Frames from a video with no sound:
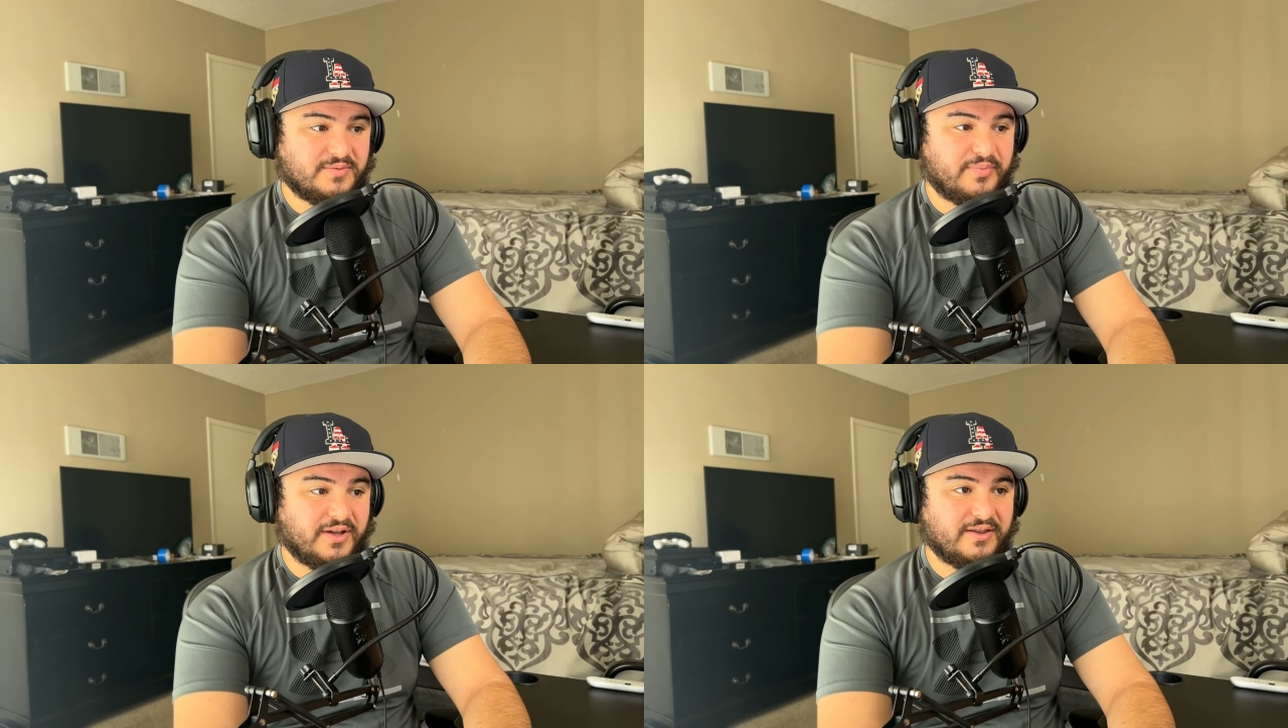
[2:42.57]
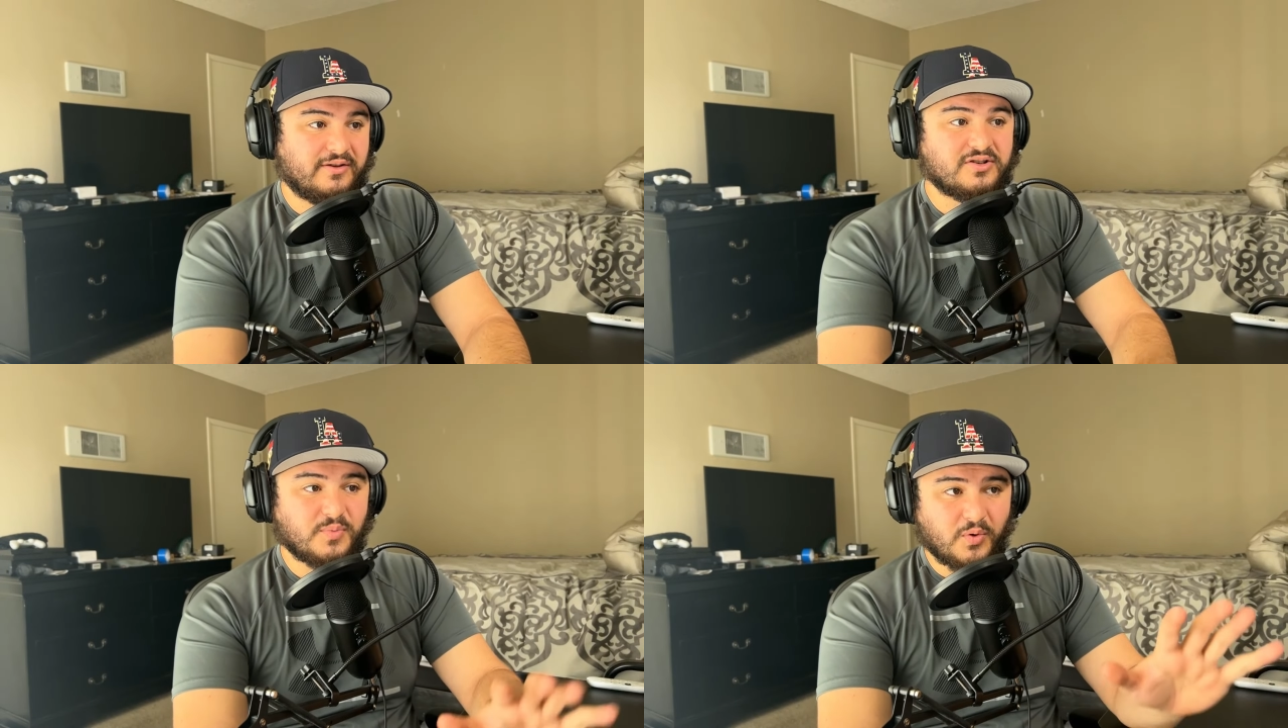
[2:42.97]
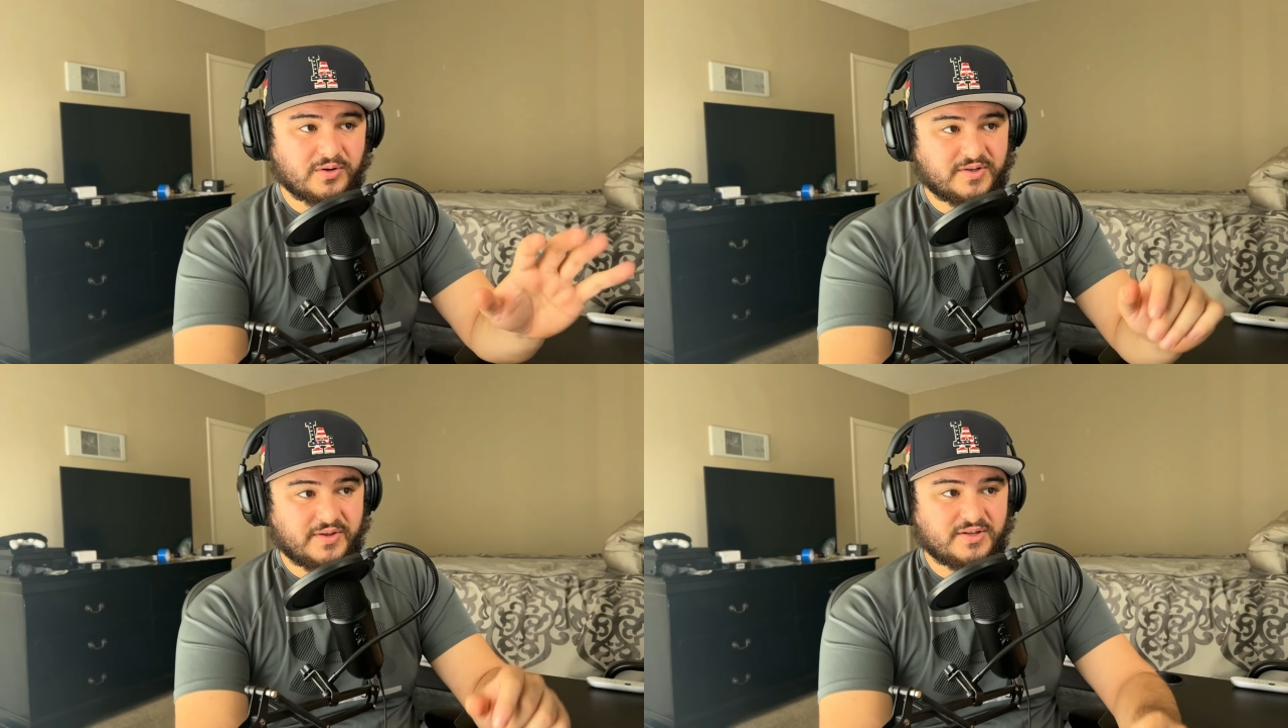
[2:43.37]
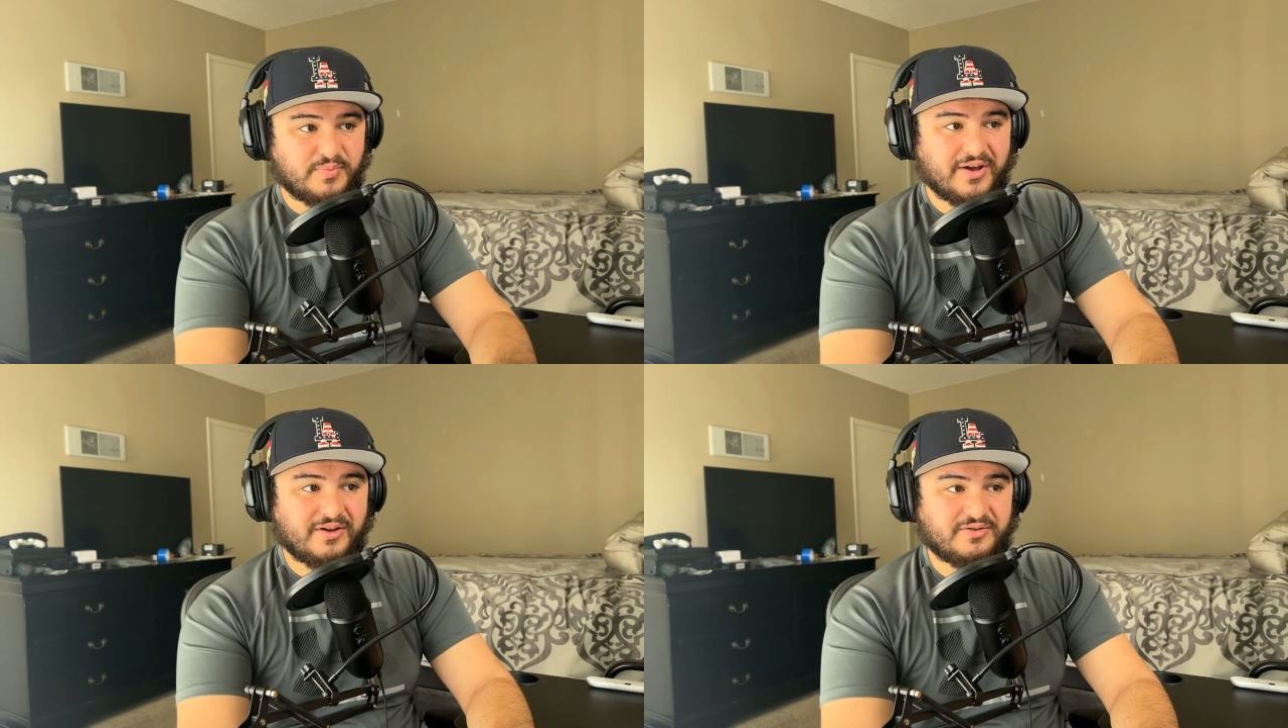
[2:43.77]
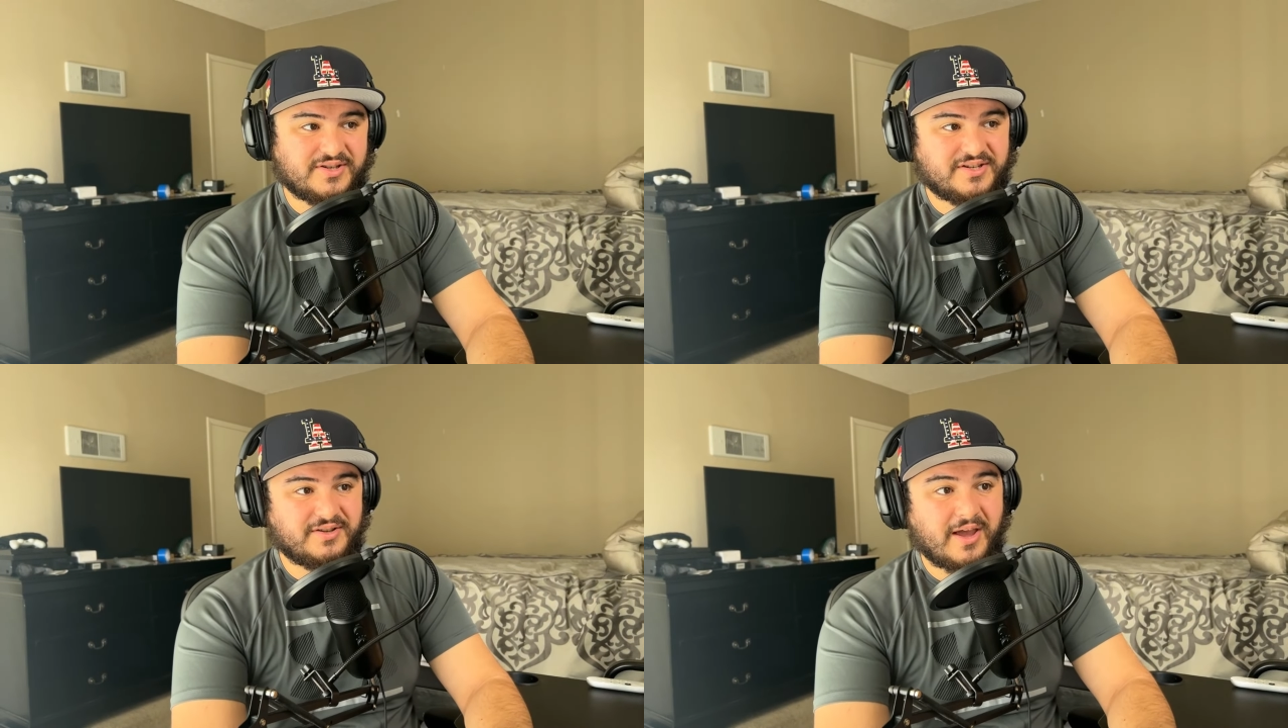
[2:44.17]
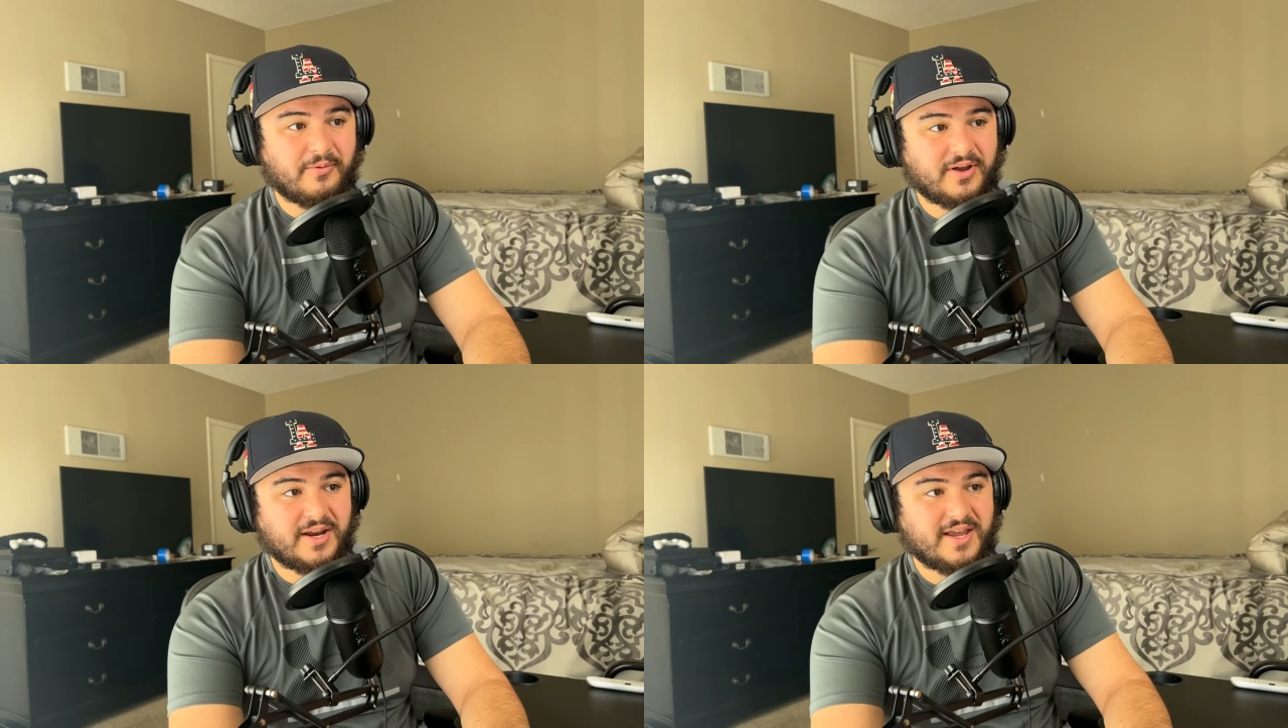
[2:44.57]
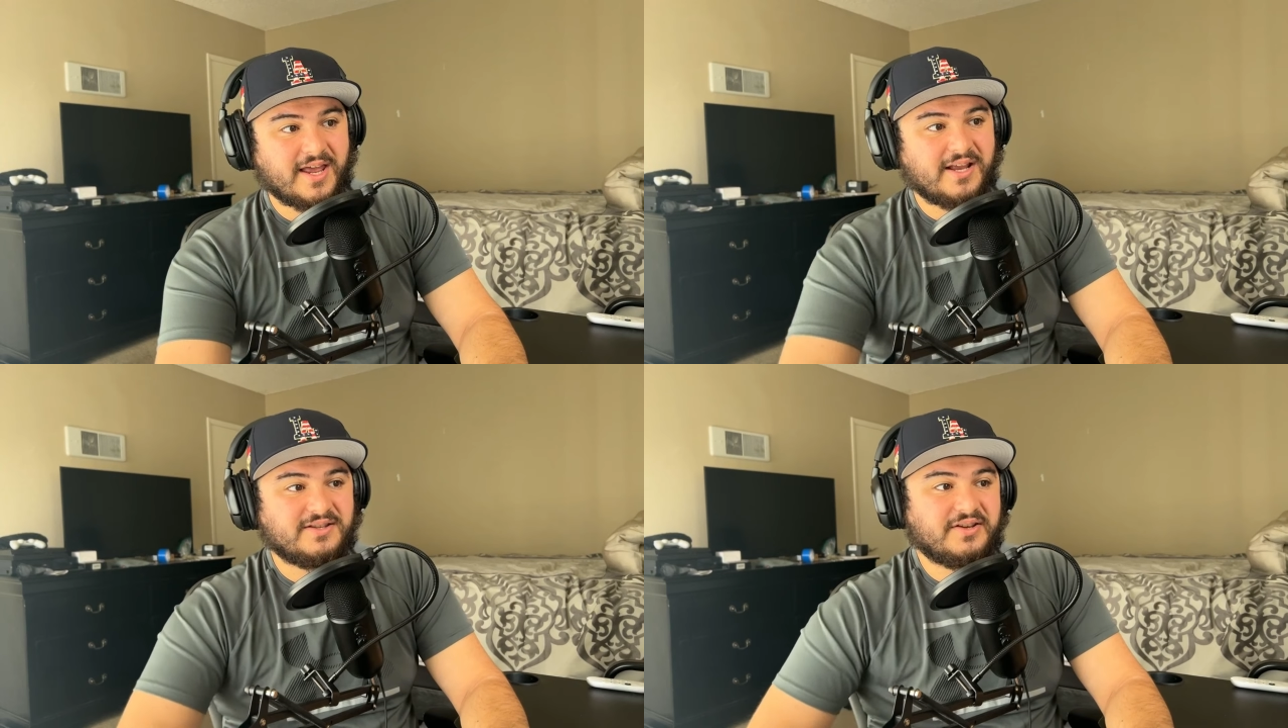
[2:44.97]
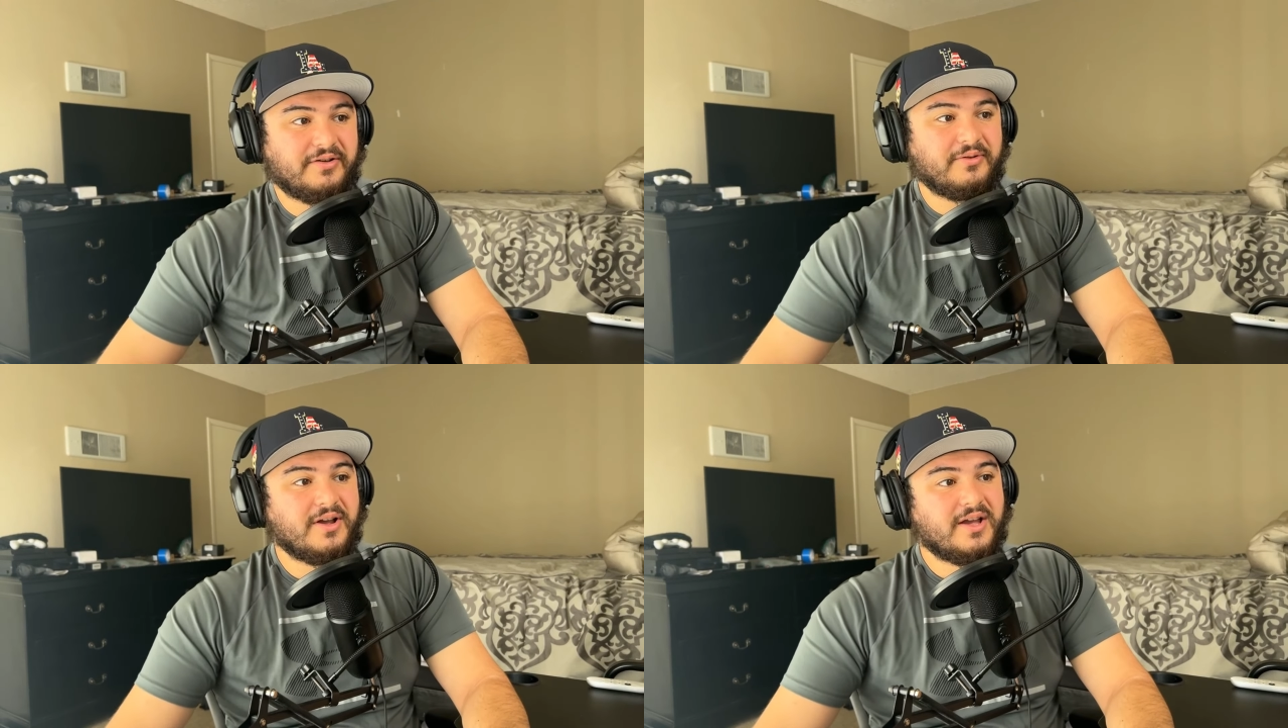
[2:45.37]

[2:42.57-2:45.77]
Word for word: but there's more to this post that we're going to get into.